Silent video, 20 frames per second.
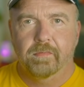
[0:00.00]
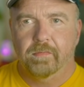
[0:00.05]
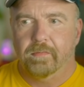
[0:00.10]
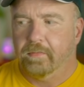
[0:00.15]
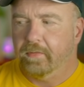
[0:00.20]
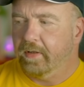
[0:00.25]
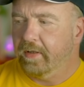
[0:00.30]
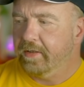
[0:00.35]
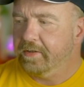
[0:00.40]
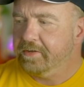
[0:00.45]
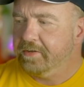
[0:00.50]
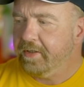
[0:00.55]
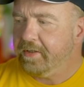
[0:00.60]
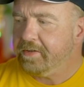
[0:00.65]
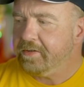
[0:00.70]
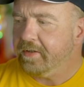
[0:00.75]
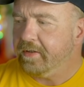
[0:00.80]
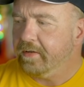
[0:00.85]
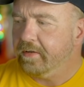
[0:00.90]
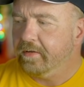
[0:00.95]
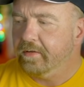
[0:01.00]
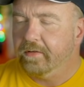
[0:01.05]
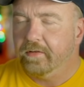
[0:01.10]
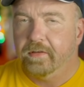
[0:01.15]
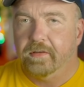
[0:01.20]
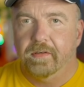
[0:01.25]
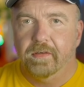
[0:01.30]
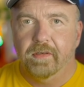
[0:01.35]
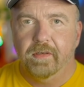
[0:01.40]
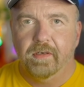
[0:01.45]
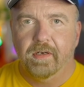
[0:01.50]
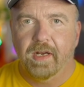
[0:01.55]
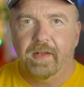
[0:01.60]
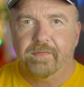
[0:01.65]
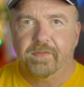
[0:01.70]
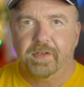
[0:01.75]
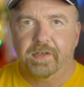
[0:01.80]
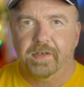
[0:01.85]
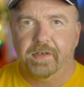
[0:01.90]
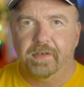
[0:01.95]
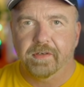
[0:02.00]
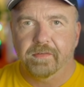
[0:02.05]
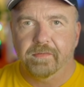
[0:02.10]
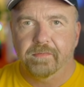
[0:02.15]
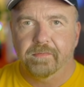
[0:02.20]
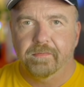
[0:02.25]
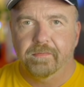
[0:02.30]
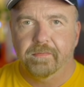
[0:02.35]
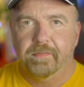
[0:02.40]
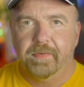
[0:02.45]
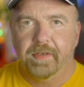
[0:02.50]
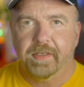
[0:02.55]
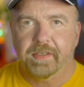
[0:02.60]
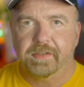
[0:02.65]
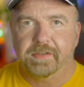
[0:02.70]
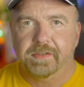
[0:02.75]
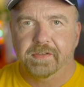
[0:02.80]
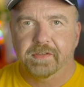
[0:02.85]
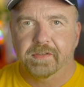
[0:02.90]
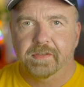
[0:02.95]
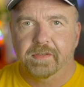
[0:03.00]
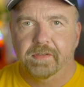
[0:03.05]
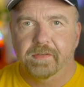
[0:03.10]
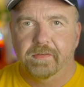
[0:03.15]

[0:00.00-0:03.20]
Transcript: Let's test it. Left turn. Yes.